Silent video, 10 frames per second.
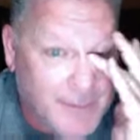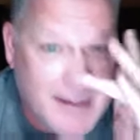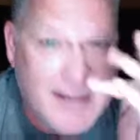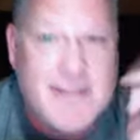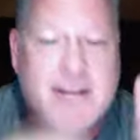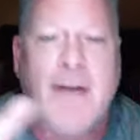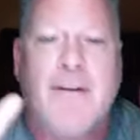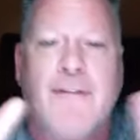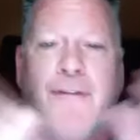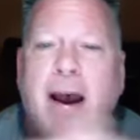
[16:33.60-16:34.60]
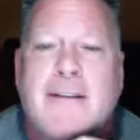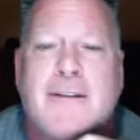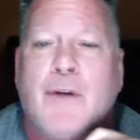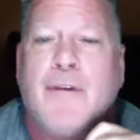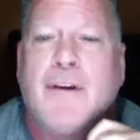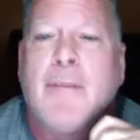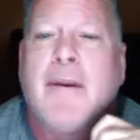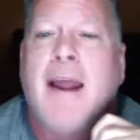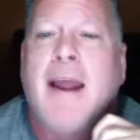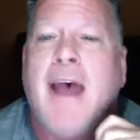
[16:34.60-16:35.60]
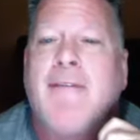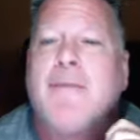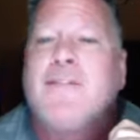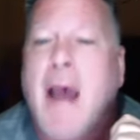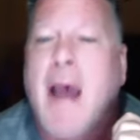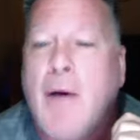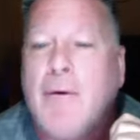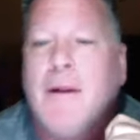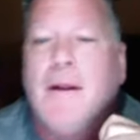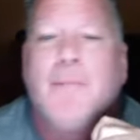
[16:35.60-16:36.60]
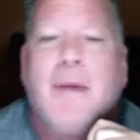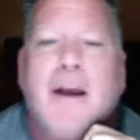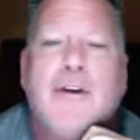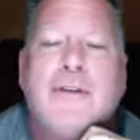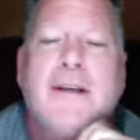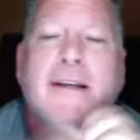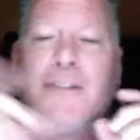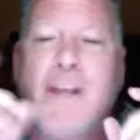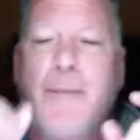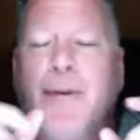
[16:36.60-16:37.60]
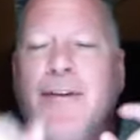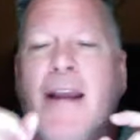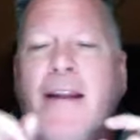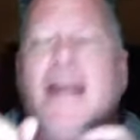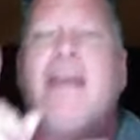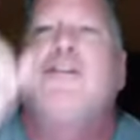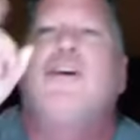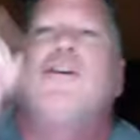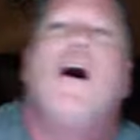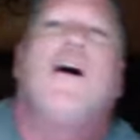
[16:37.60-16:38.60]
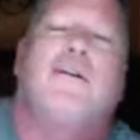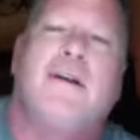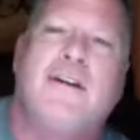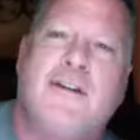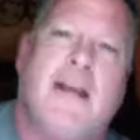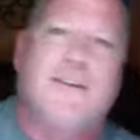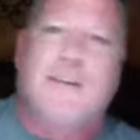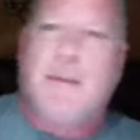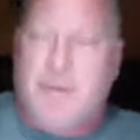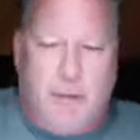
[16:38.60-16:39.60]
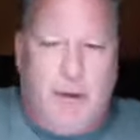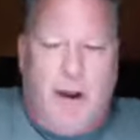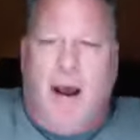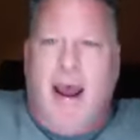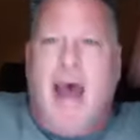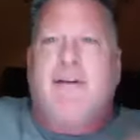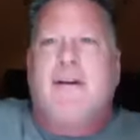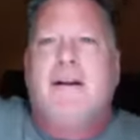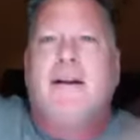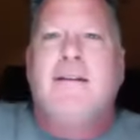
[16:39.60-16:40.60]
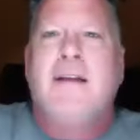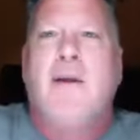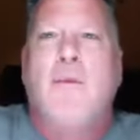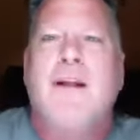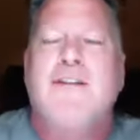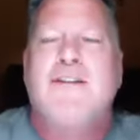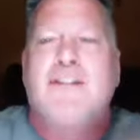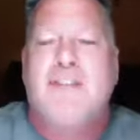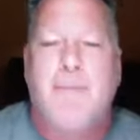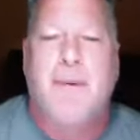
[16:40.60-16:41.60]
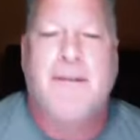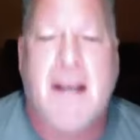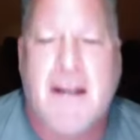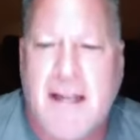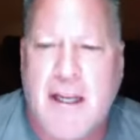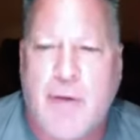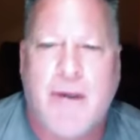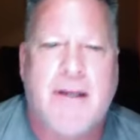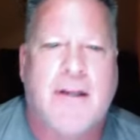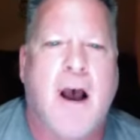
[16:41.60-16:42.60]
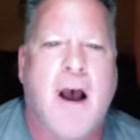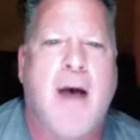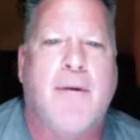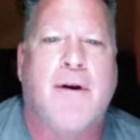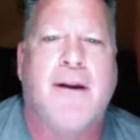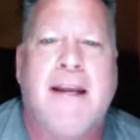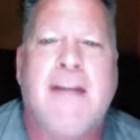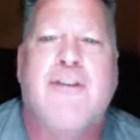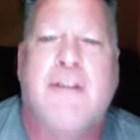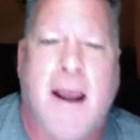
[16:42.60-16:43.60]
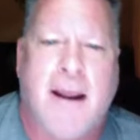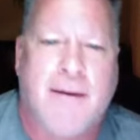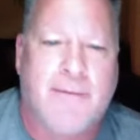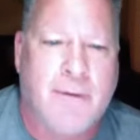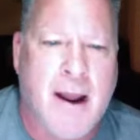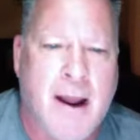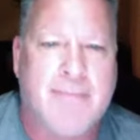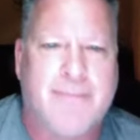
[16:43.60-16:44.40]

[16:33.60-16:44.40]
Sound advice in overcoming the habit of doubt by using a simple technique to conquer each day. Simple. So we all have it. Now, what's the simple technique we need to conquer each day, right?